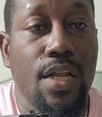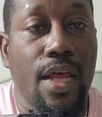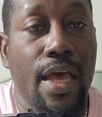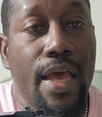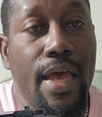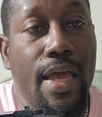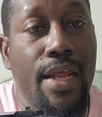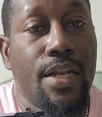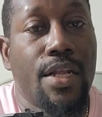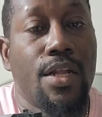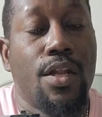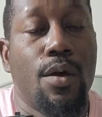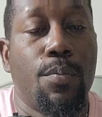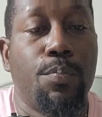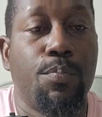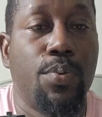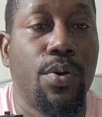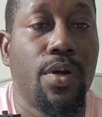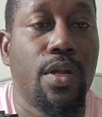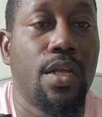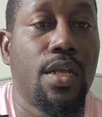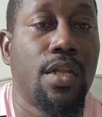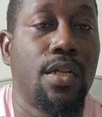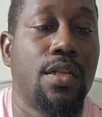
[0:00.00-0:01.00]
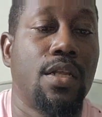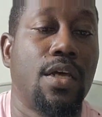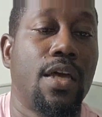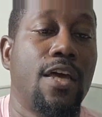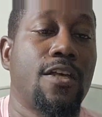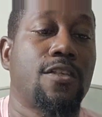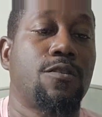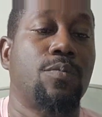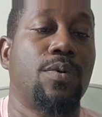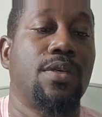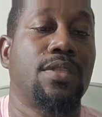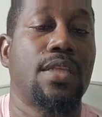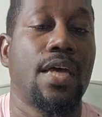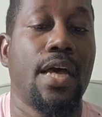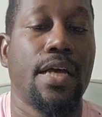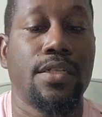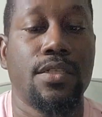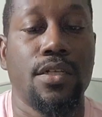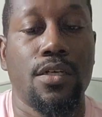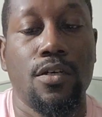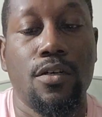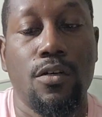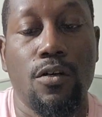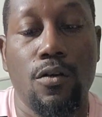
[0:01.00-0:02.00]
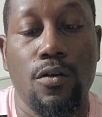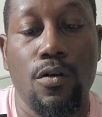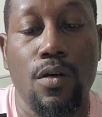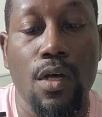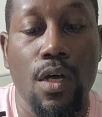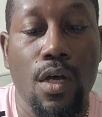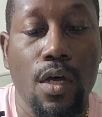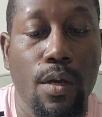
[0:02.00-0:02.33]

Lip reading: I ended up putting the SB Tactical